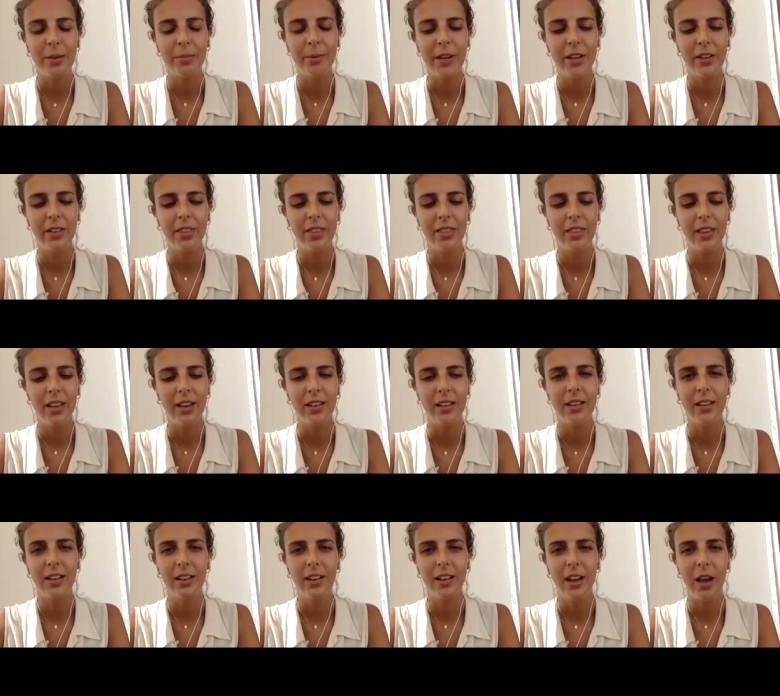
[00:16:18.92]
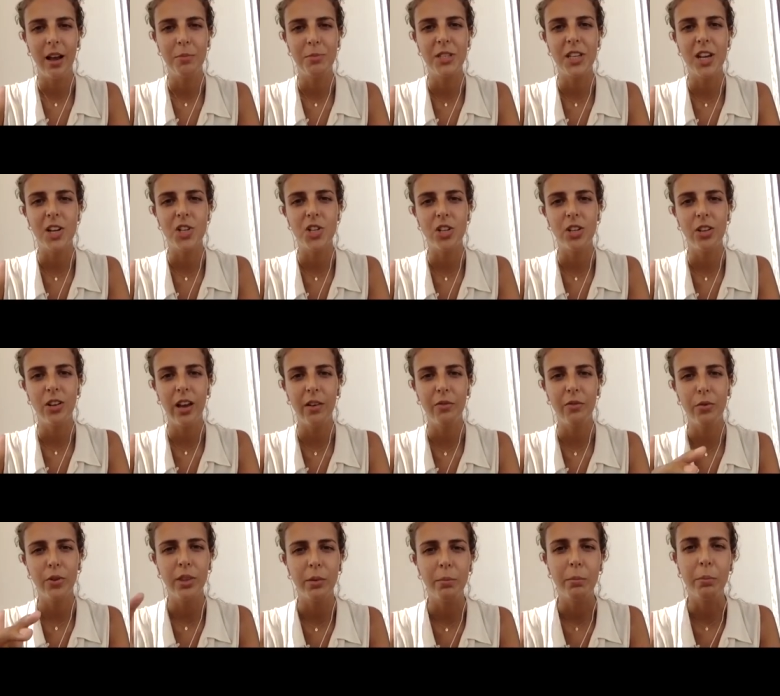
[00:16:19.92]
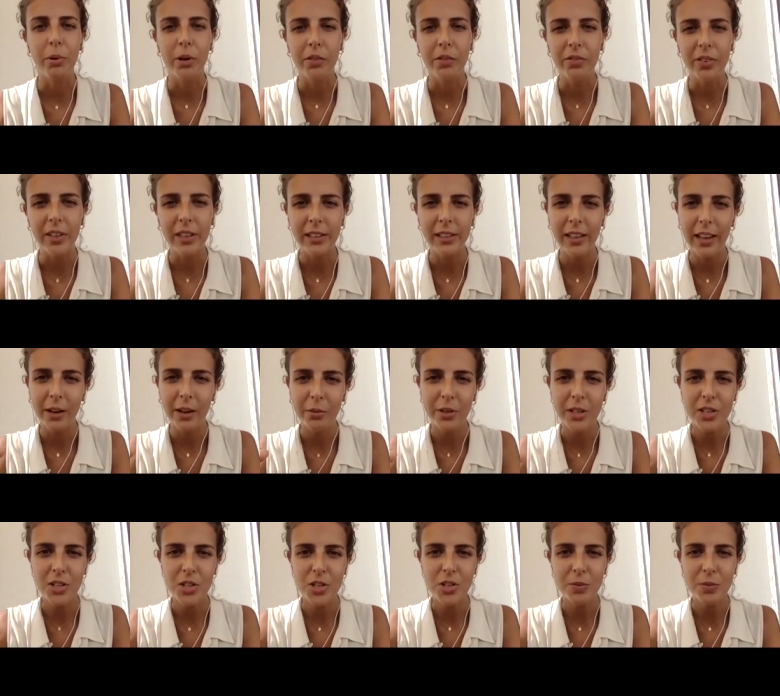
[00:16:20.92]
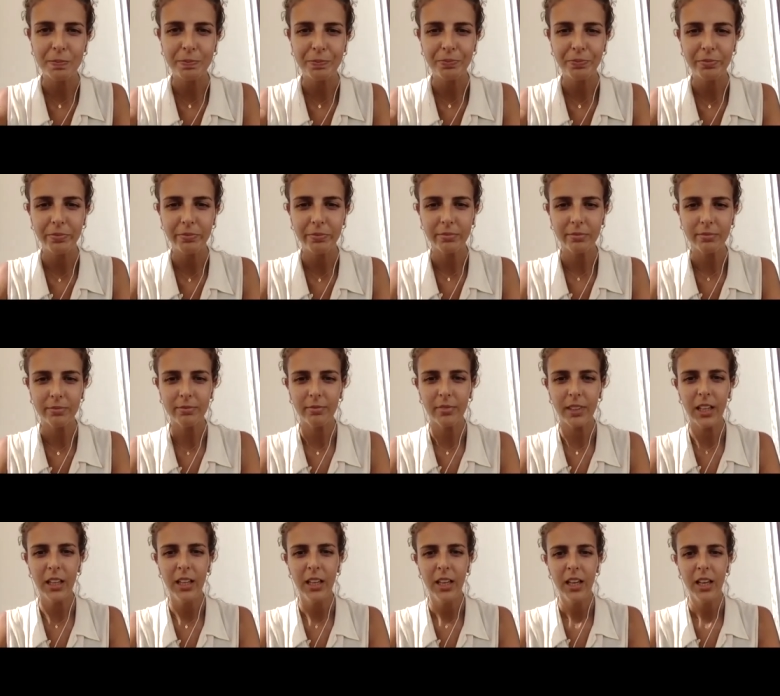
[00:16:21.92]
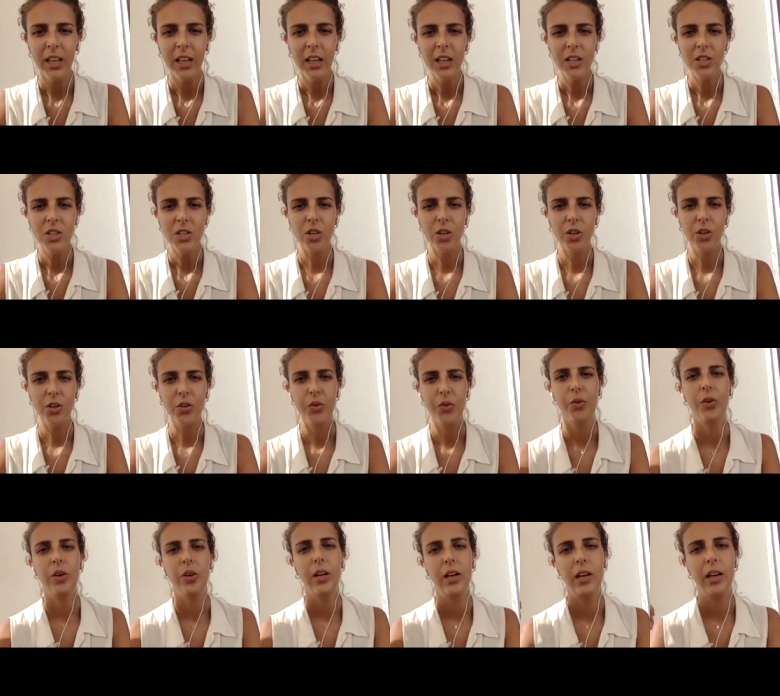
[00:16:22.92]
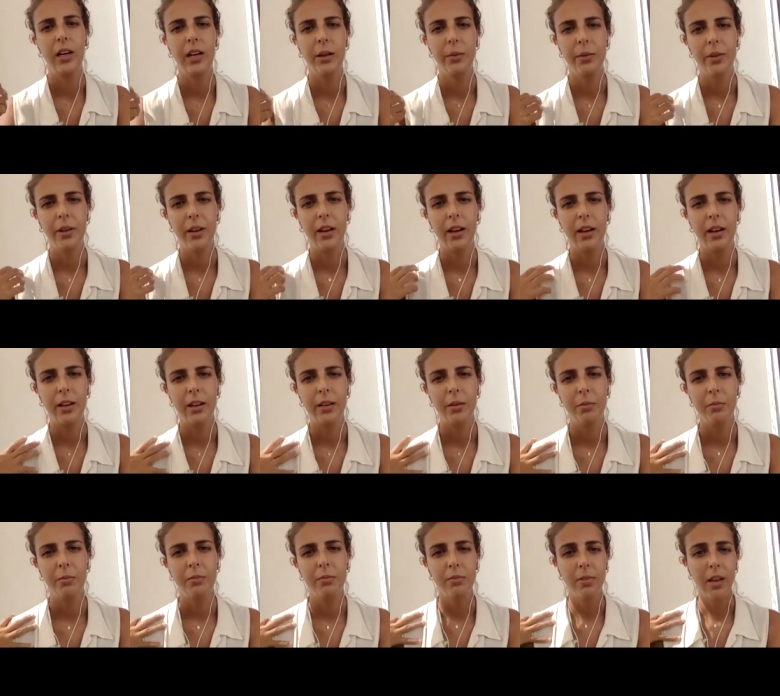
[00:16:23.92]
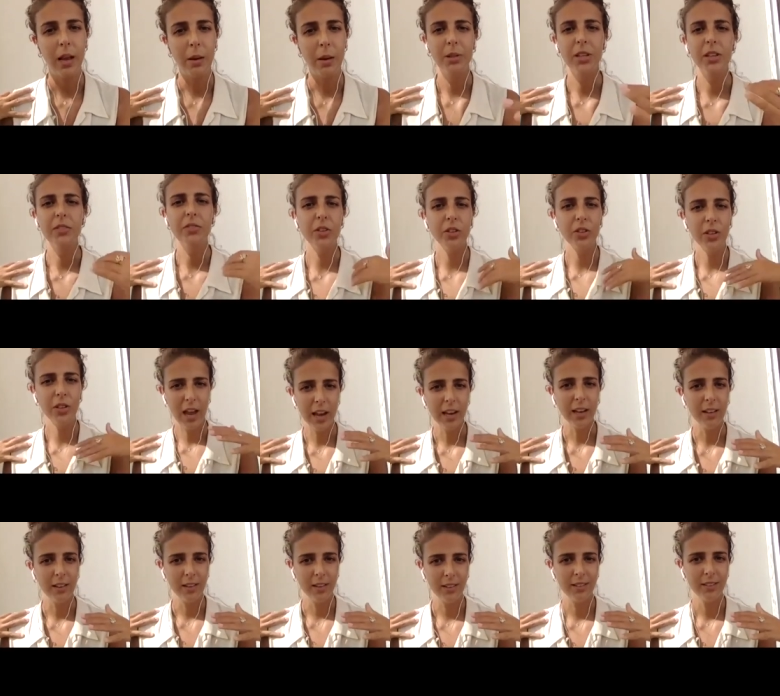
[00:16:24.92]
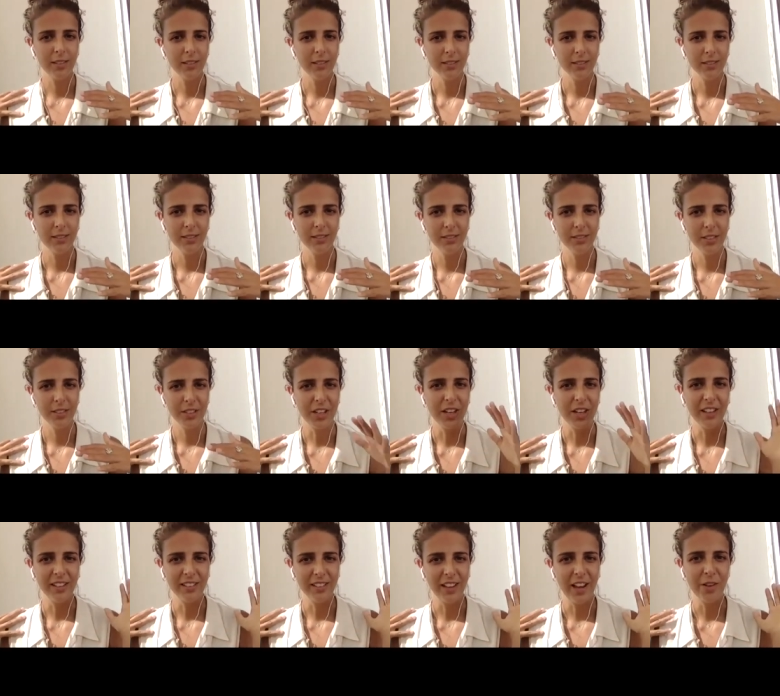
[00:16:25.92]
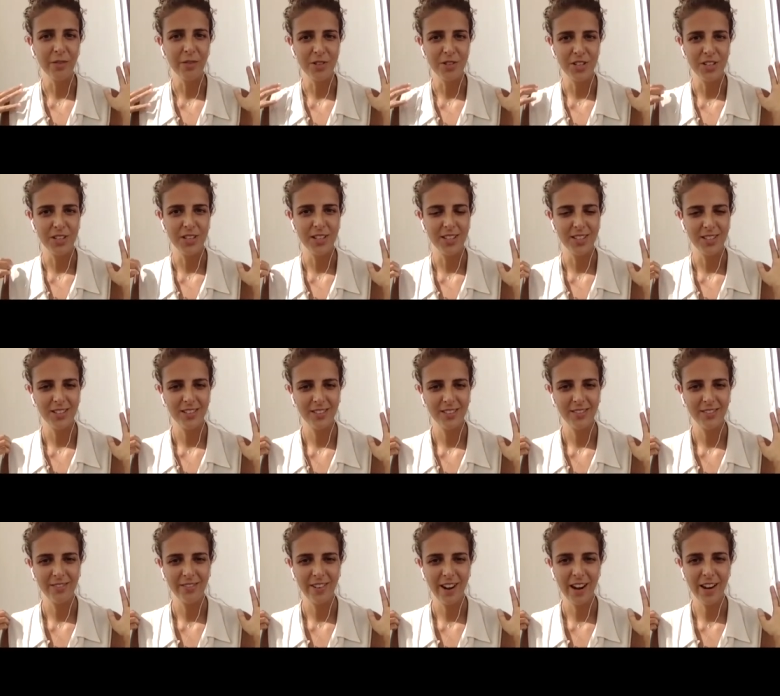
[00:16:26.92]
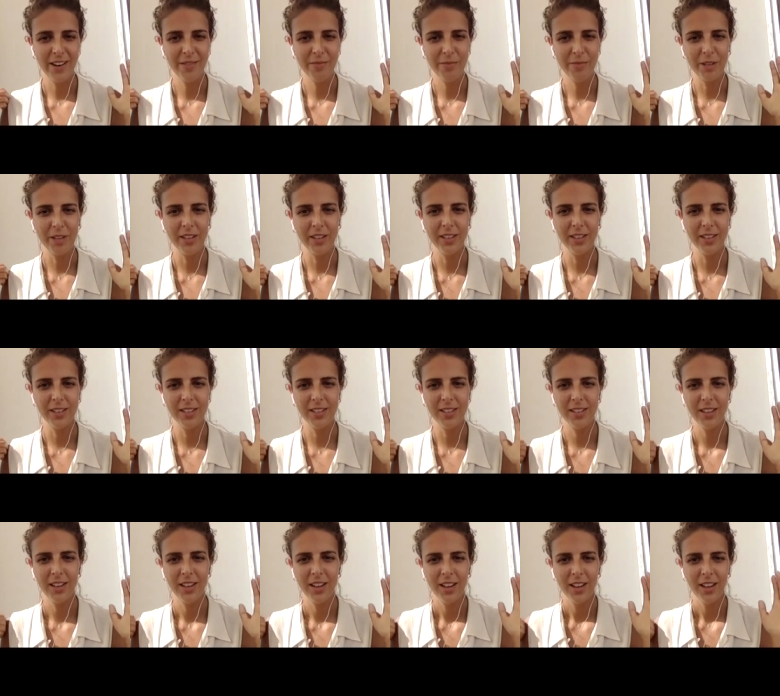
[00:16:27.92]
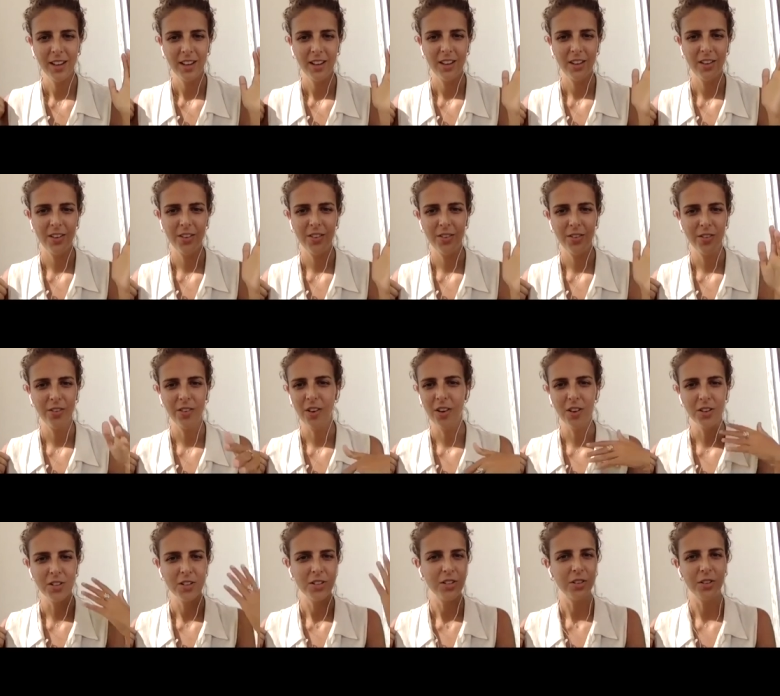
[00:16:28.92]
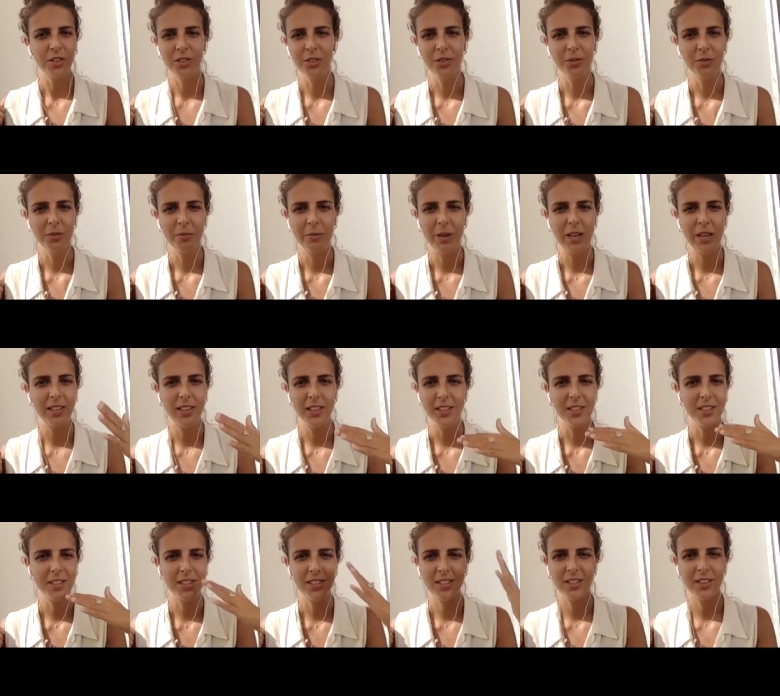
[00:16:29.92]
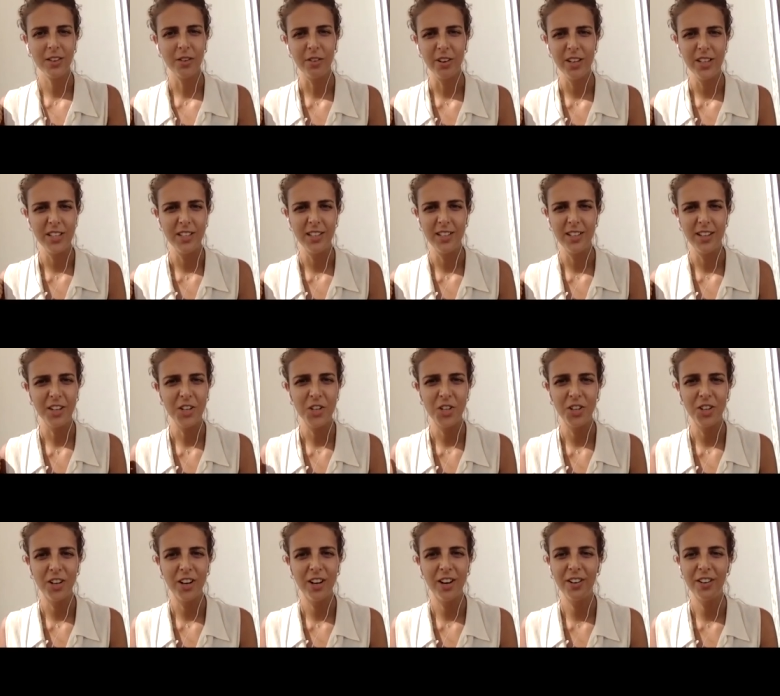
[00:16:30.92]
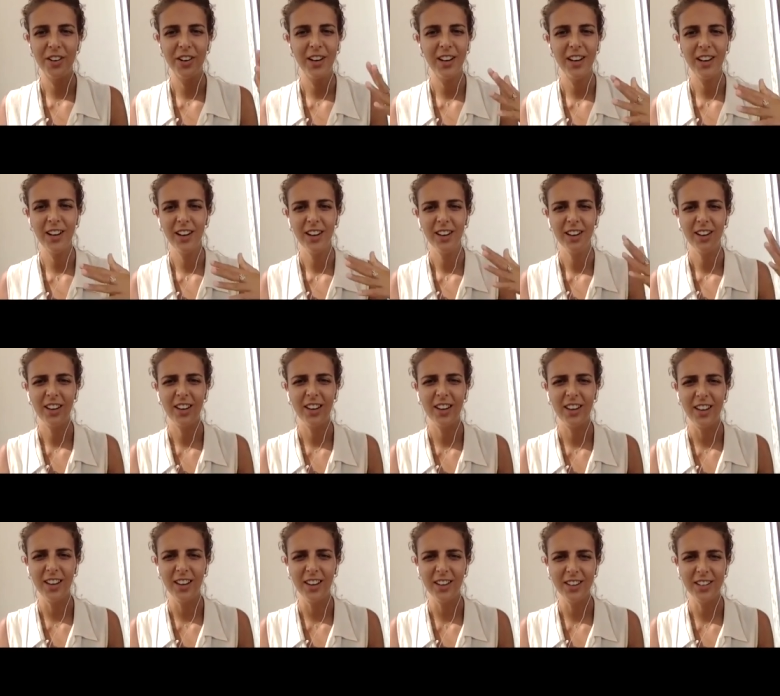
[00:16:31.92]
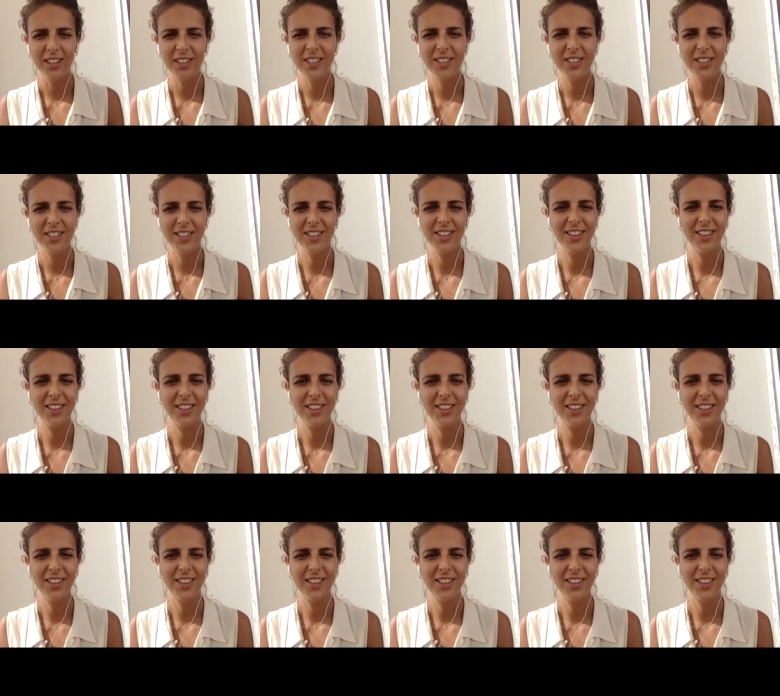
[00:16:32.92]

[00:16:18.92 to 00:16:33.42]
about that uh, obsession you have with imperfect language. So I, I, I believe you like learning languages, right? Because you also made this crazy dictionary, Kirg's,